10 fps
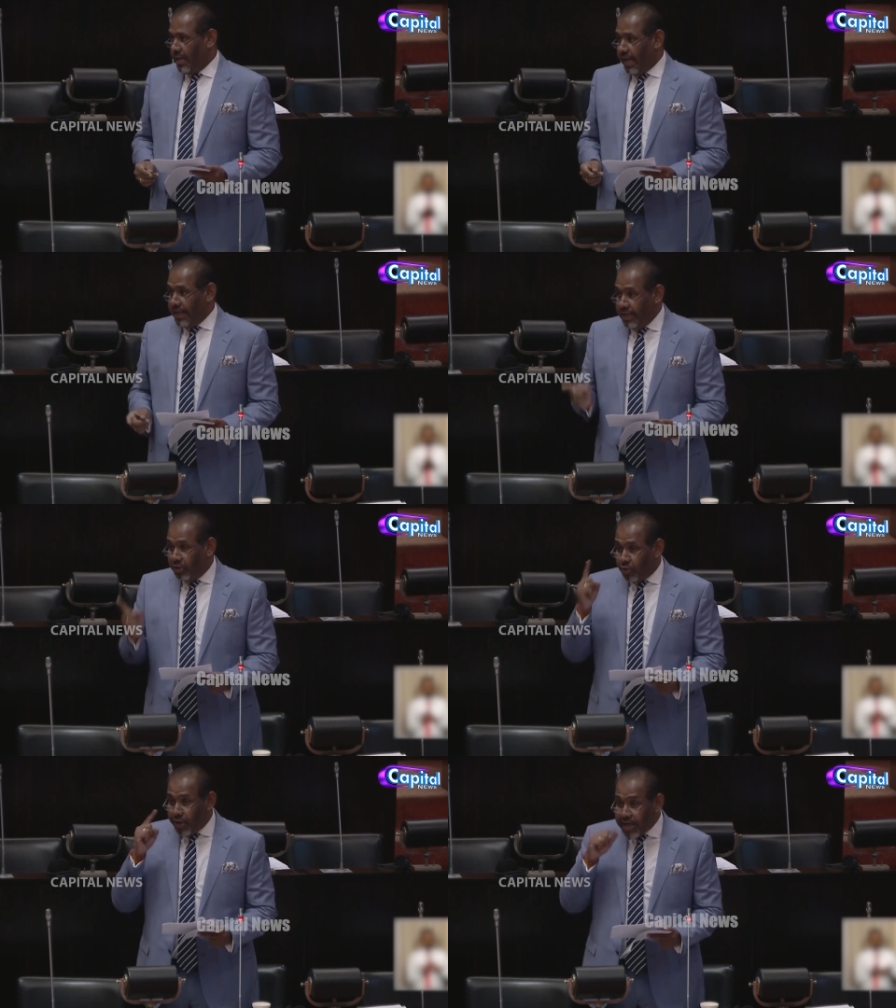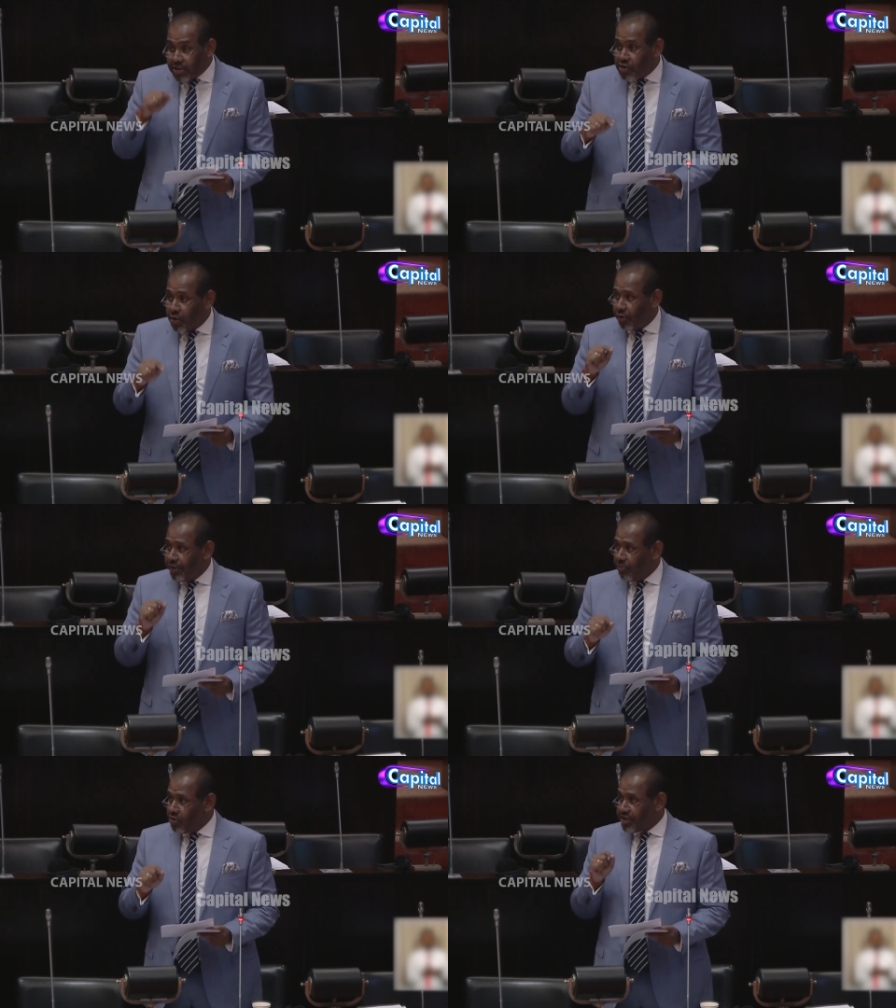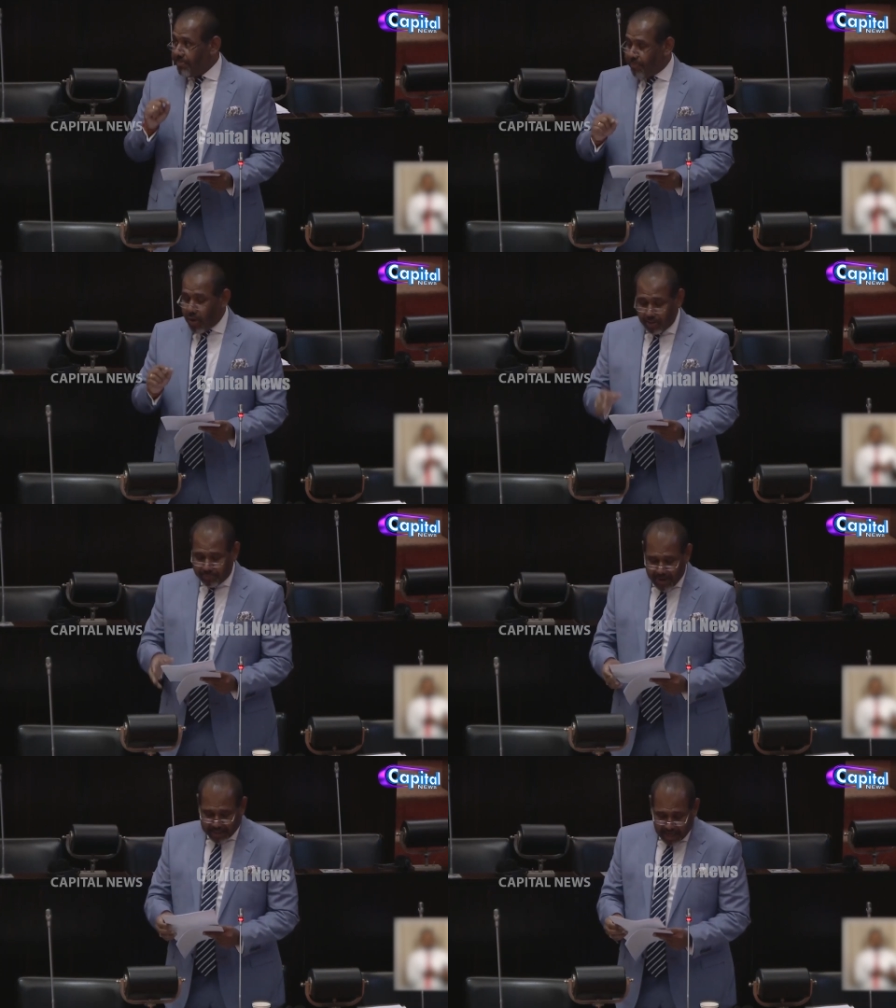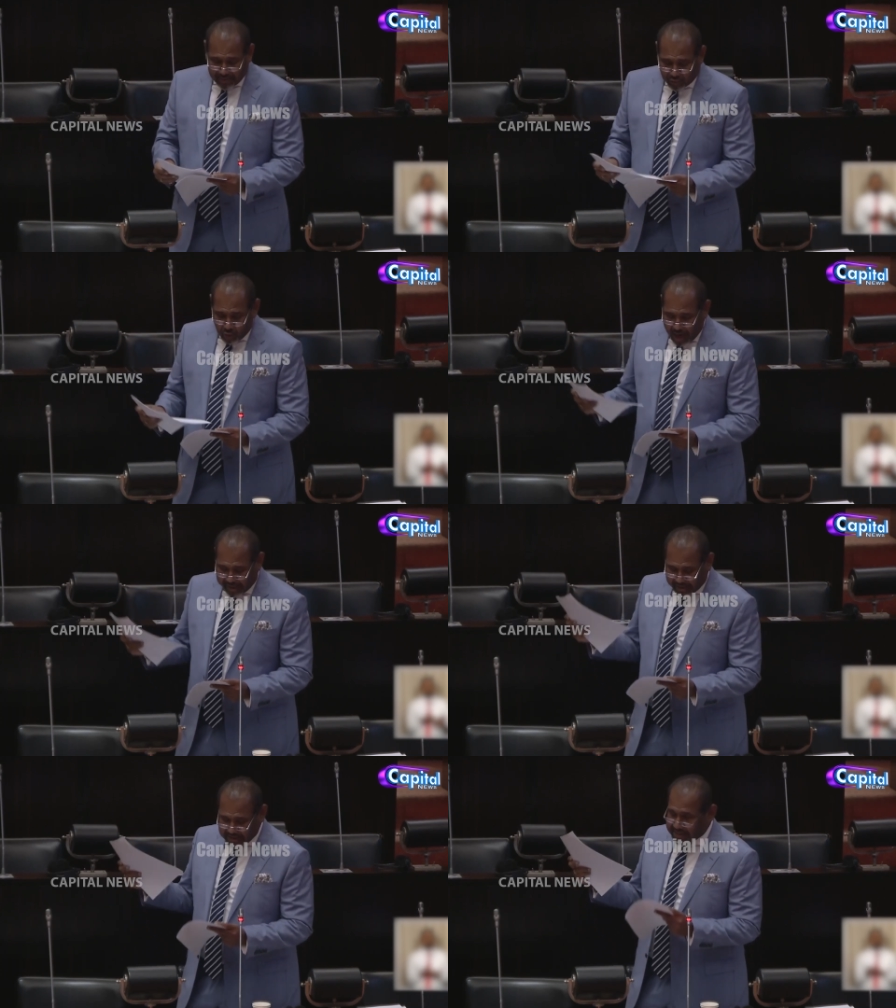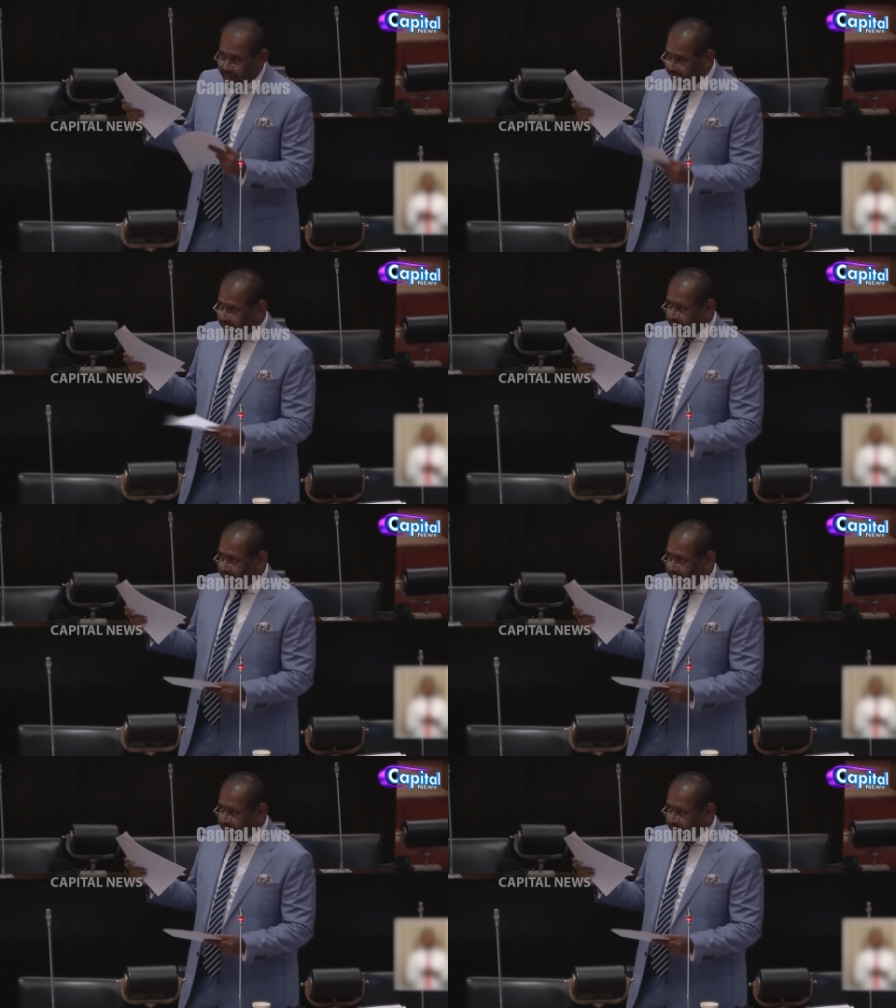And in doing so, the most important part, I have two articles here which